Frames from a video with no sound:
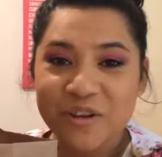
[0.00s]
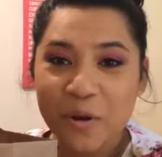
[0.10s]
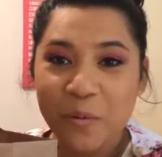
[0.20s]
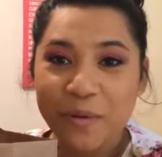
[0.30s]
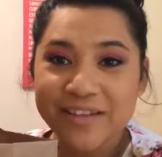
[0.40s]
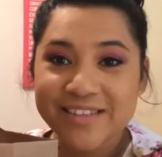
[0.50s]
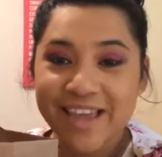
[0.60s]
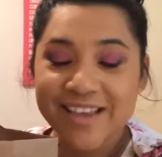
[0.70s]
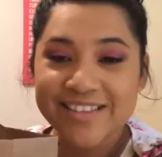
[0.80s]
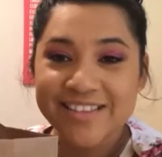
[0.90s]
no one
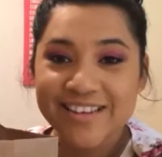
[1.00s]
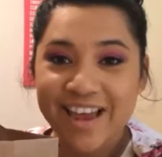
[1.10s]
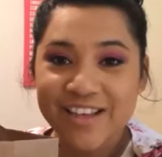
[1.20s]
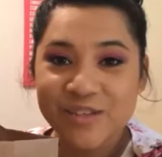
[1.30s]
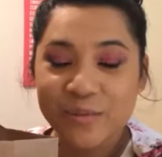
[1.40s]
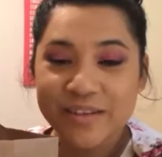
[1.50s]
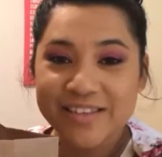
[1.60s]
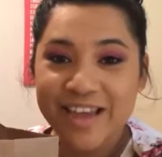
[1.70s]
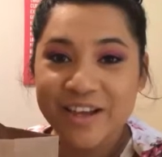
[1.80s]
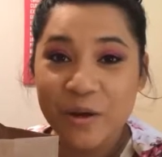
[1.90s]
takes the nice
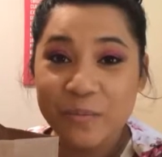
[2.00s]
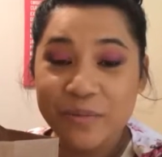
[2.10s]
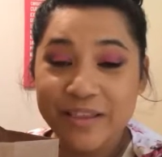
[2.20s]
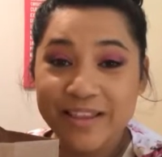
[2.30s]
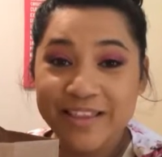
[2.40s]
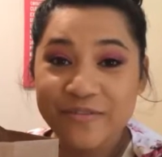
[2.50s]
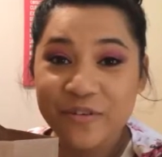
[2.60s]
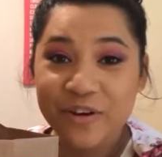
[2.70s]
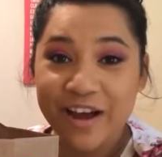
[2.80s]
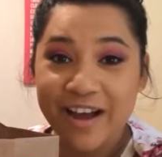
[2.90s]
ones. I completely
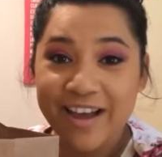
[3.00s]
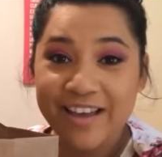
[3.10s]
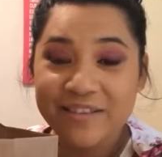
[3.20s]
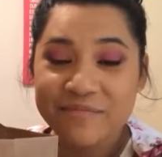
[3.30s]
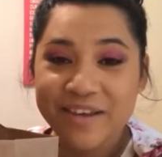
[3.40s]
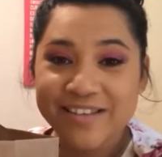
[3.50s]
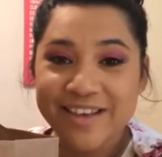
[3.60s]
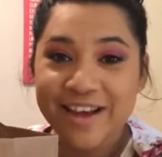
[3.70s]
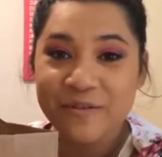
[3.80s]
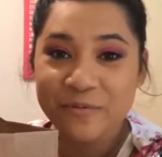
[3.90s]
forgot because
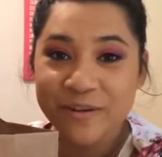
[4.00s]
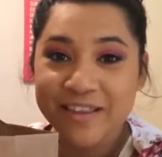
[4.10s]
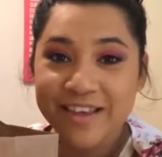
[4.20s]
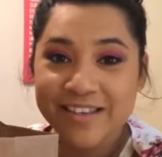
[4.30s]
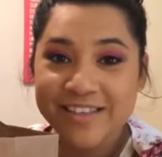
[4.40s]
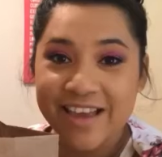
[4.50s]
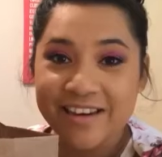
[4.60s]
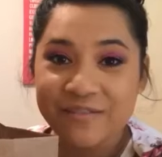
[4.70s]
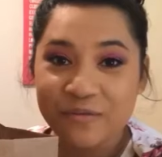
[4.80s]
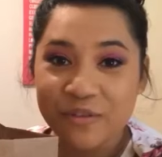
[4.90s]
I got really
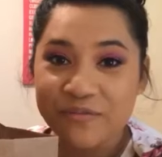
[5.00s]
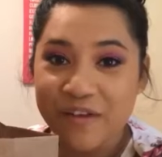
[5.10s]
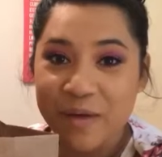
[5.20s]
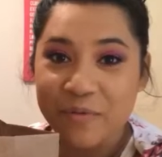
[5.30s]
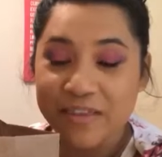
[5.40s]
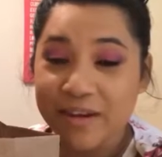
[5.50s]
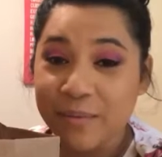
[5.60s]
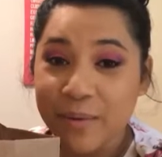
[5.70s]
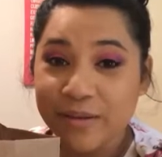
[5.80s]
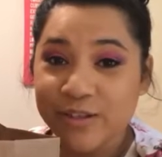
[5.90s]
excited for the fabric that I'm
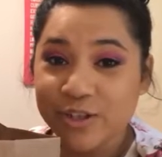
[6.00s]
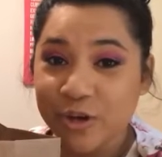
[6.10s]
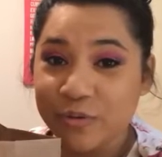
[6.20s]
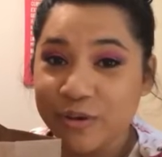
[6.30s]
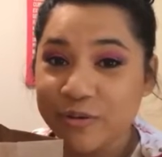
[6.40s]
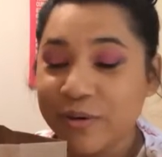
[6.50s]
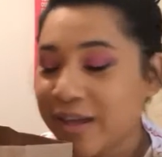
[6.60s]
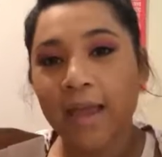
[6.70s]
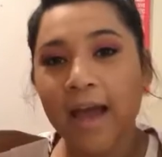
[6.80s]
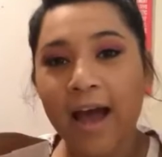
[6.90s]
about to show you.
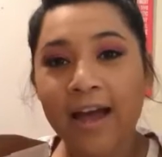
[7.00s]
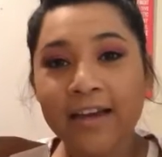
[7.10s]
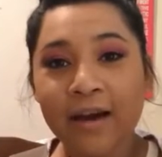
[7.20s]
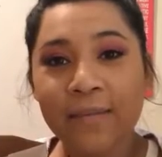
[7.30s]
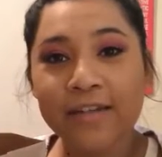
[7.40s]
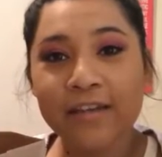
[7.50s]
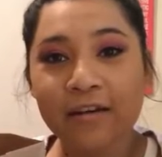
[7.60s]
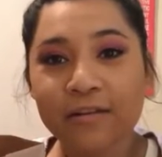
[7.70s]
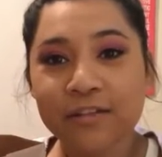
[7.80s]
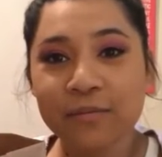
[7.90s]
I got my
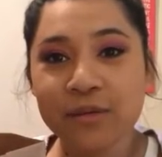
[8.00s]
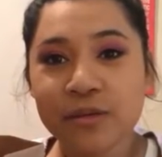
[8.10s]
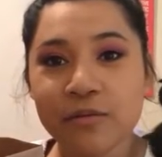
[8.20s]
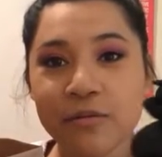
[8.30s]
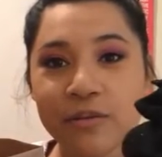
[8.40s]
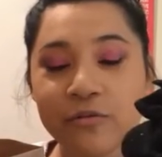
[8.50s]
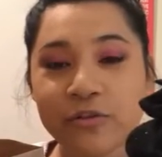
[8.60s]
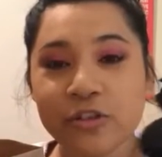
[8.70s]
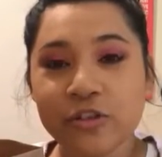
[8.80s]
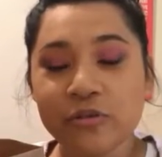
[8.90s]
daughter some cute little
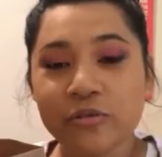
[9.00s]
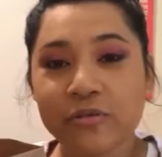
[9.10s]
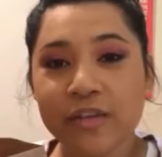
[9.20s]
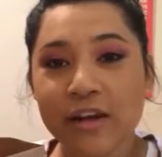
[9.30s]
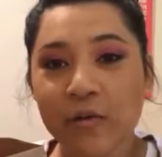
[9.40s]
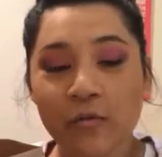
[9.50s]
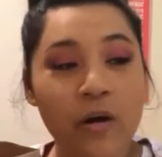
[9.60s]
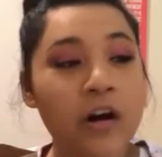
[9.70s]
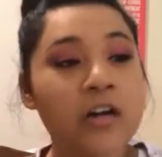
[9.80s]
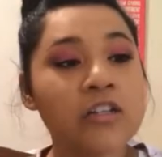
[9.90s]
shoes that I'll
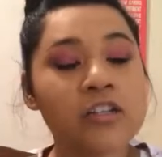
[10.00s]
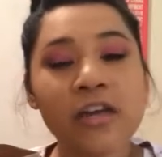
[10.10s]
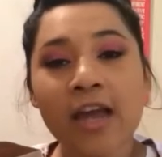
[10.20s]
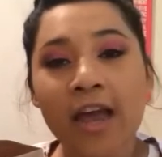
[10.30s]
wash,